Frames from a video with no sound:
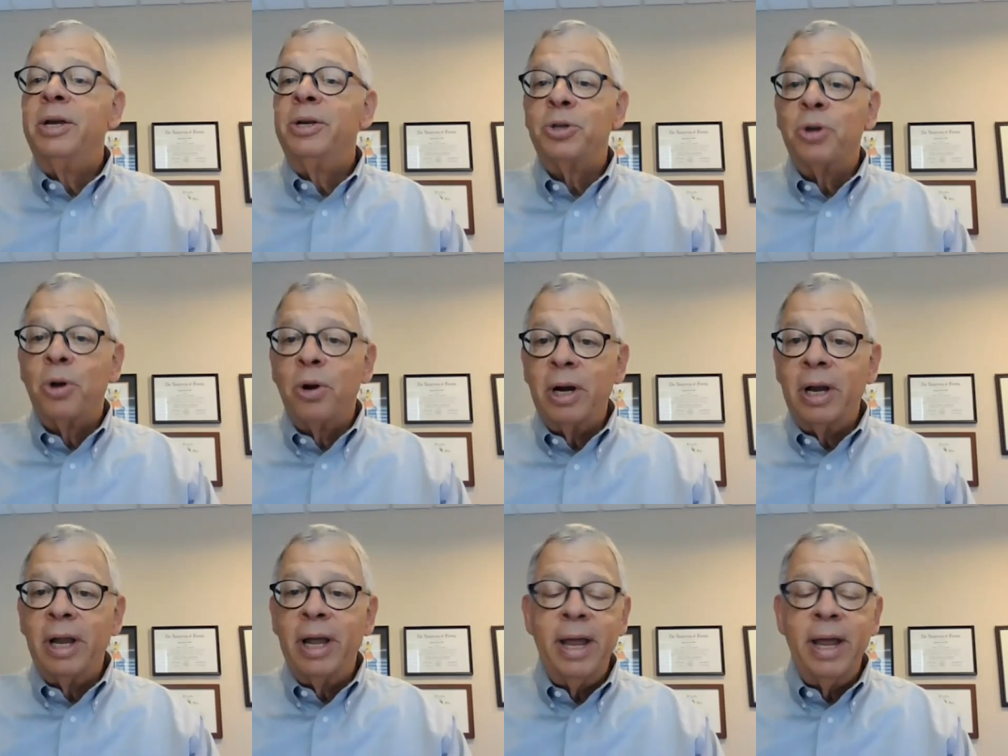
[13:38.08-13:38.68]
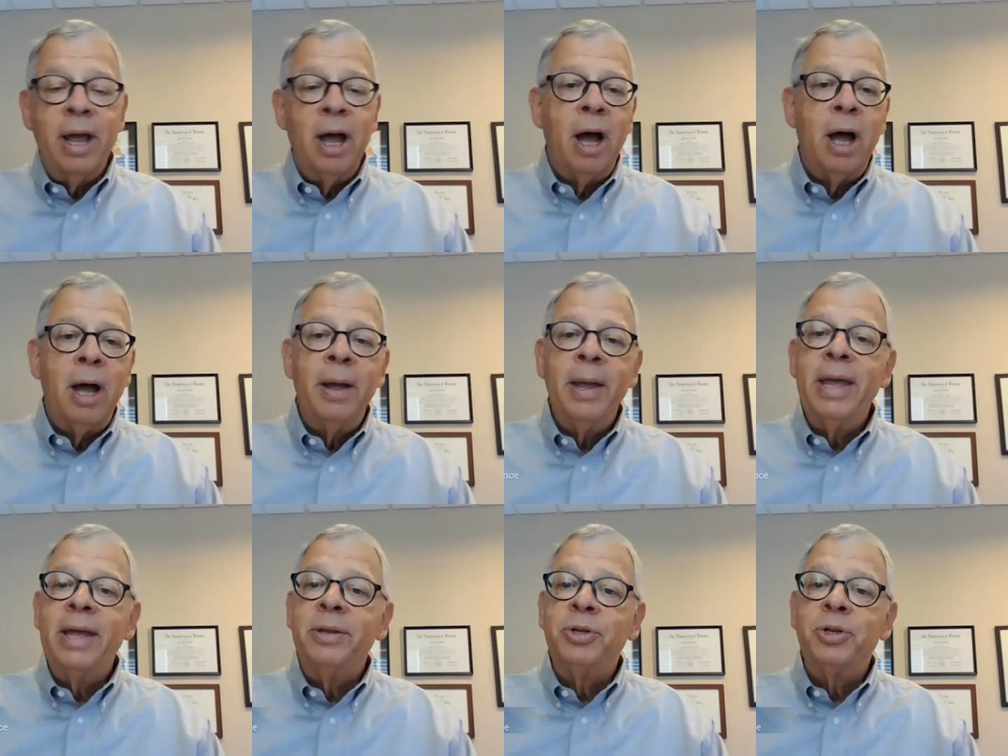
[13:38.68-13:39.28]
Certainly. Uh,
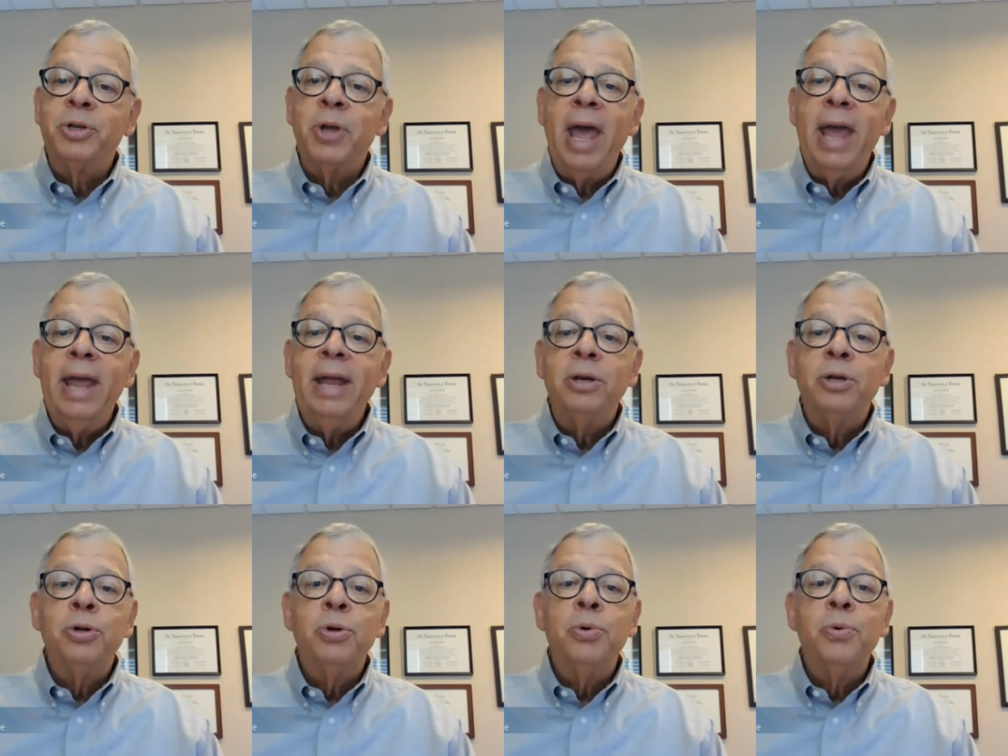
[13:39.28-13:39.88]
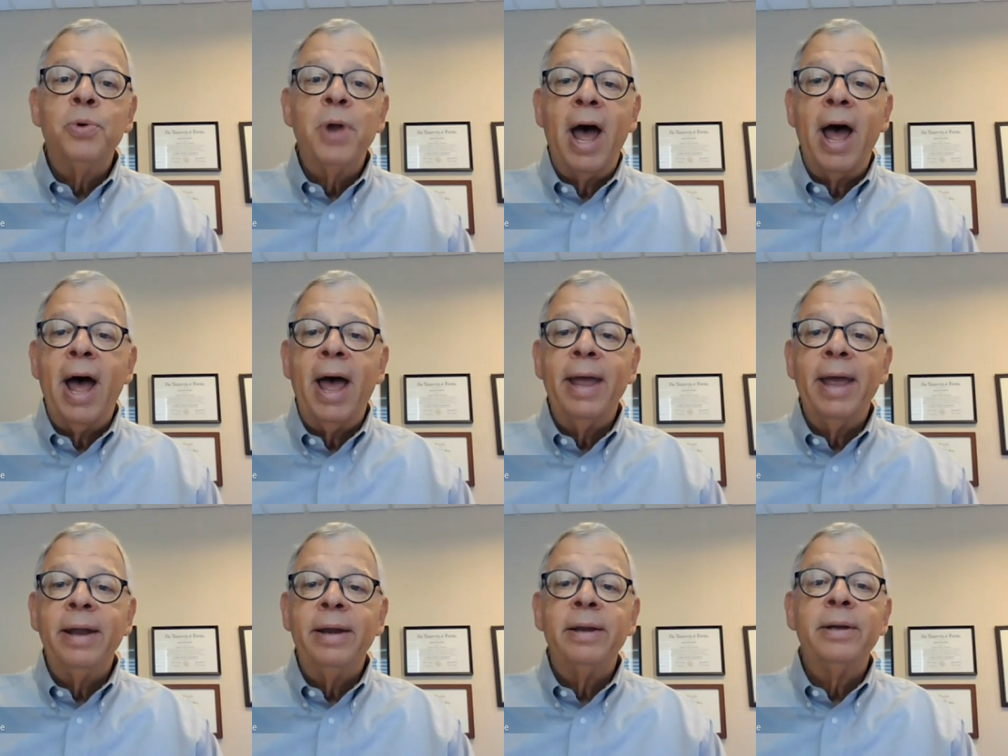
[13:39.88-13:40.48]
it's
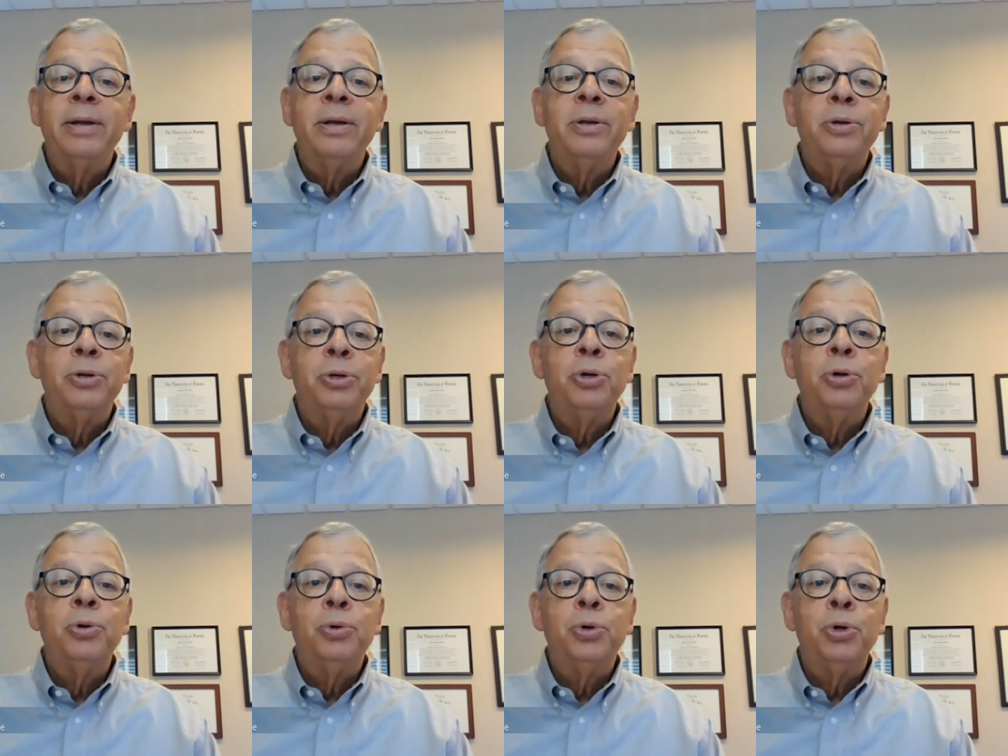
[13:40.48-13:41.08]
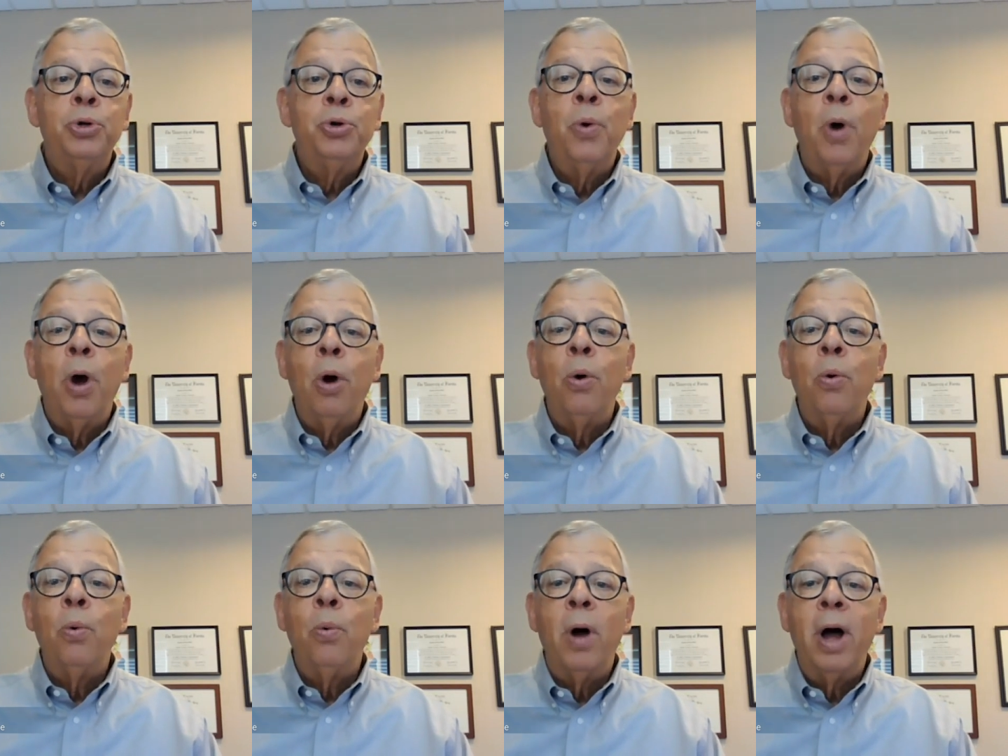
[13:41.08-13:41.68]
829
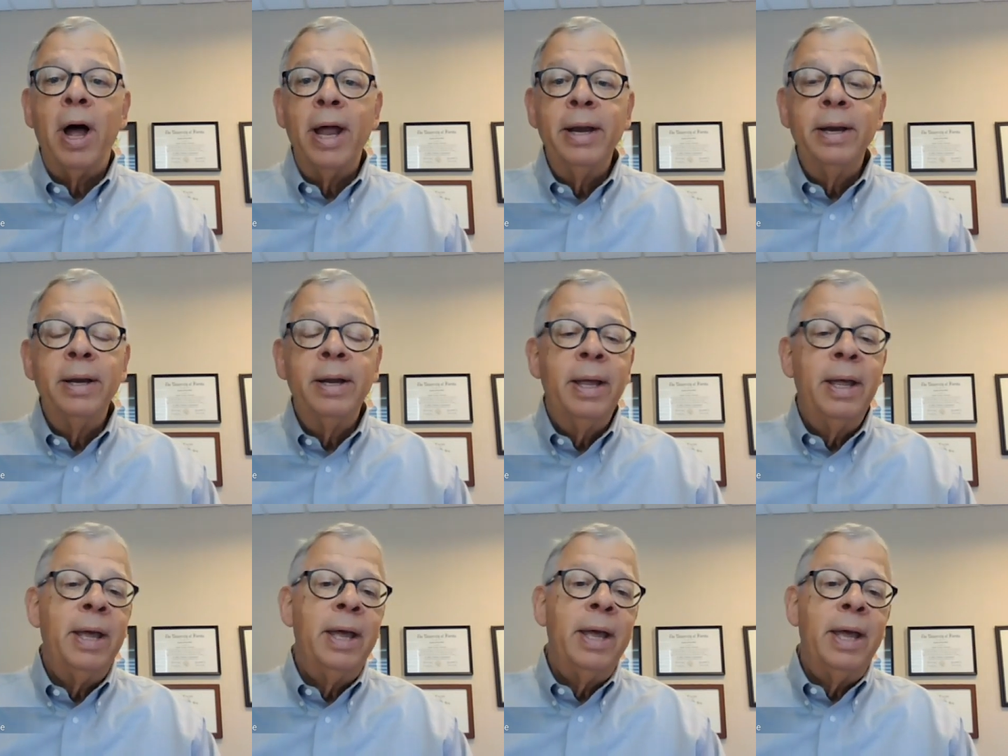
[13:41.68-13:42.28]
2201